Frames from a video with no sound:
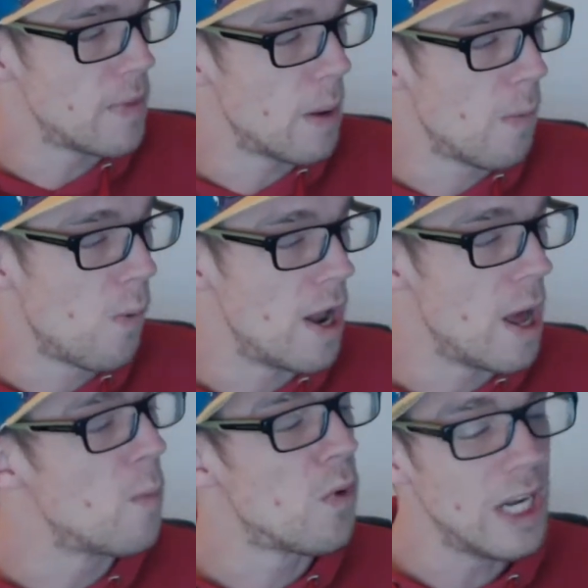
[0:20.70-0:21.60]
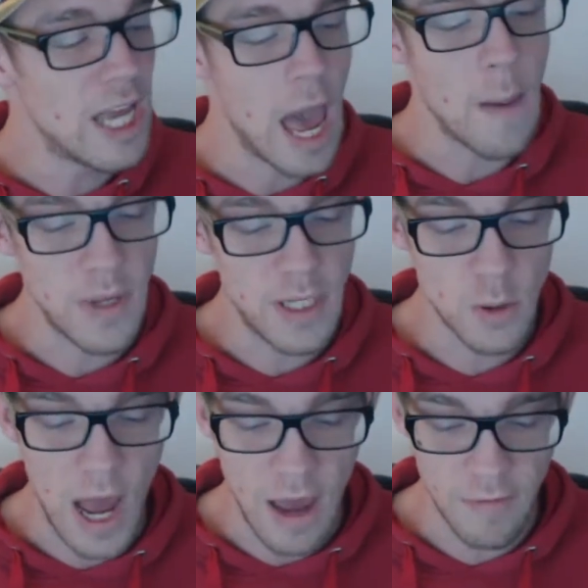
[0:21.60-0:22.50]
number one. I'm really happy to
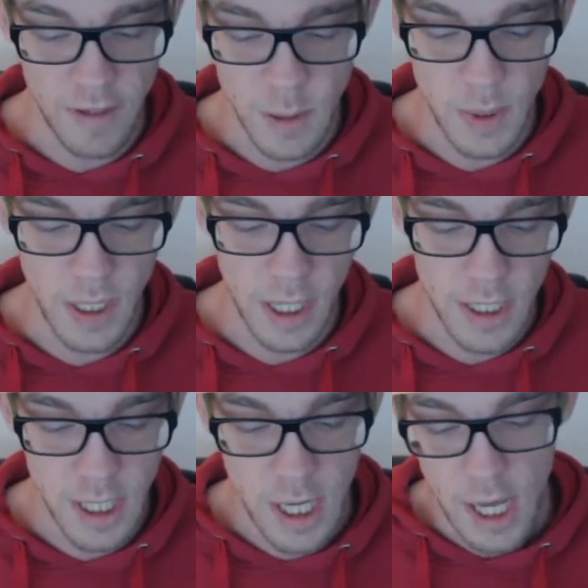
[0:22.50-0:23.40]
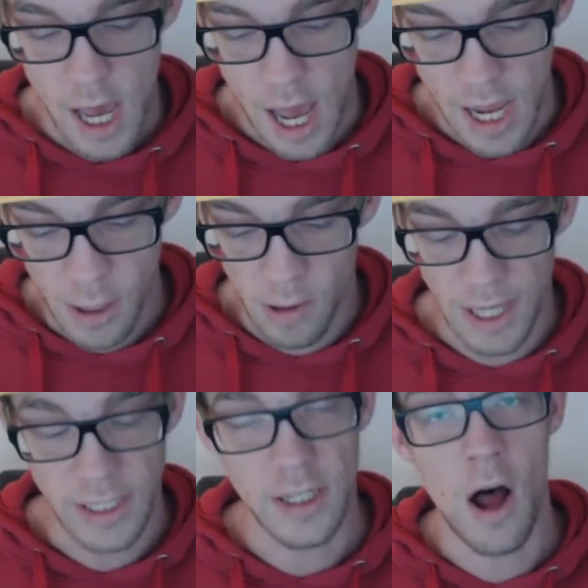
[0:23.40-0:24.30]
have this because I
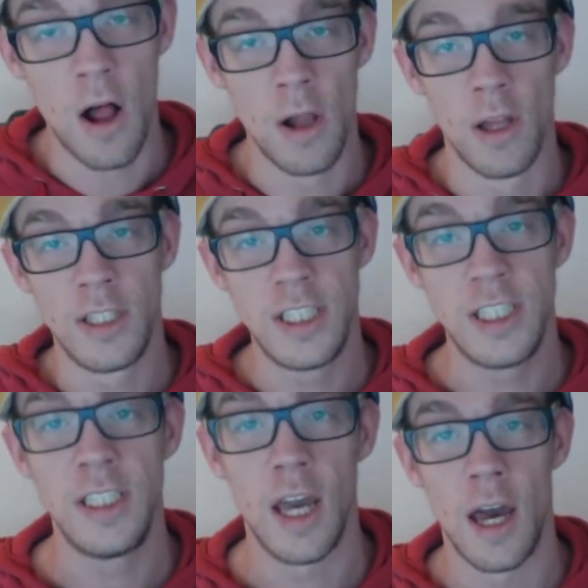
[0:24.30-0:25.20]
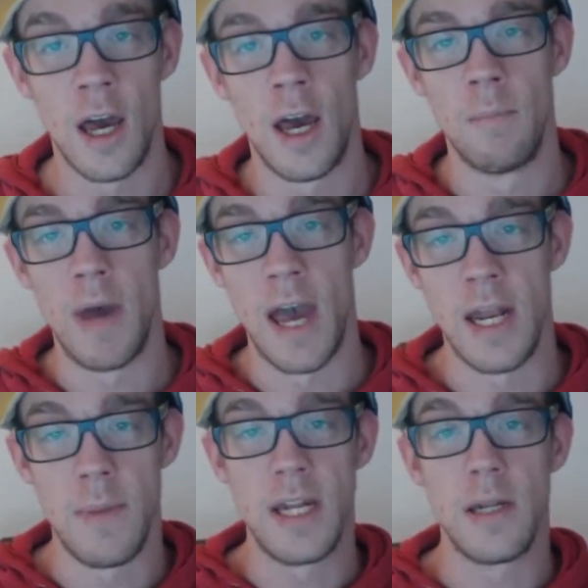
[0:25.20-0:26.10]
collect all the
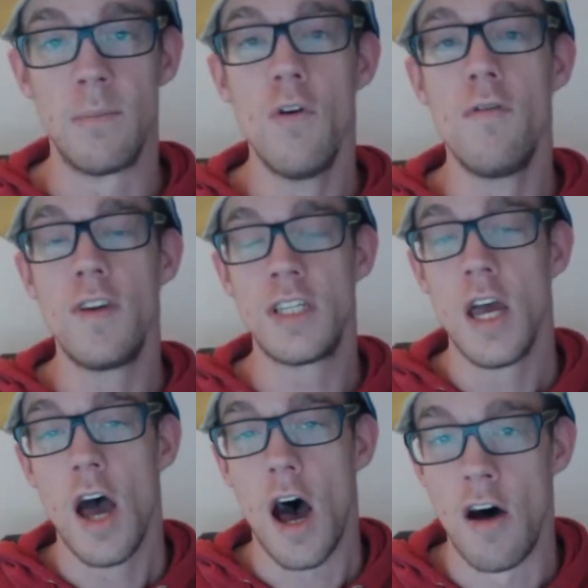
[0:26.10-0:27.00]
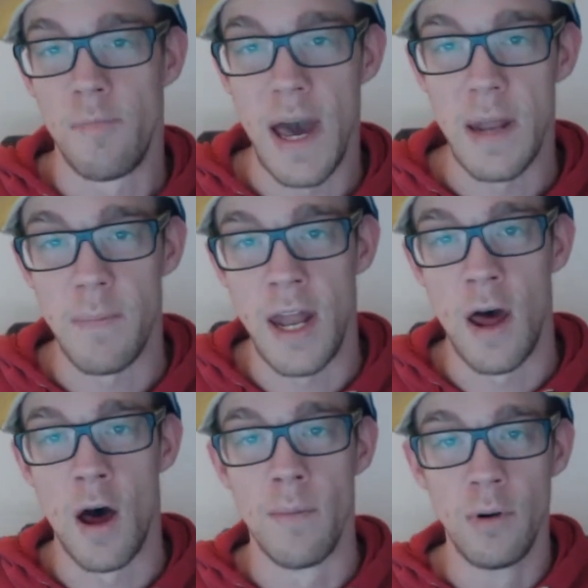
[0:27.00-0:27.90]
animated movies of Batman
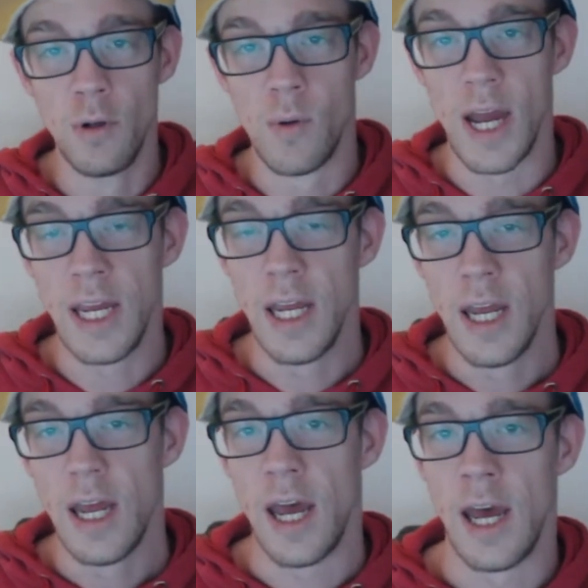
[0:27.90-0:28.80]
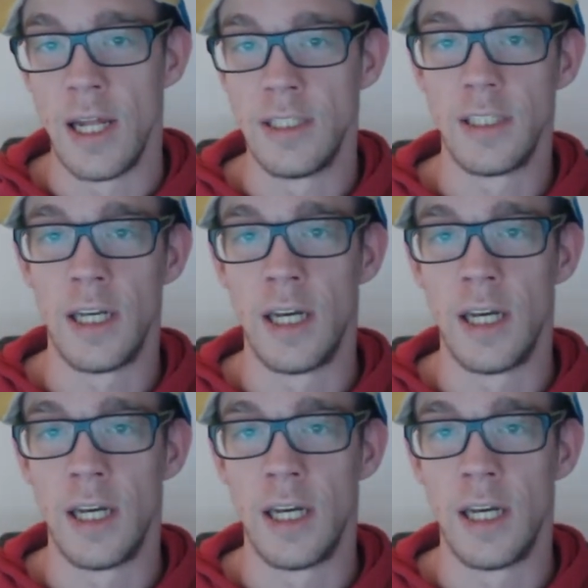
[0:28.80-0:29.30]
on Blu-ray. And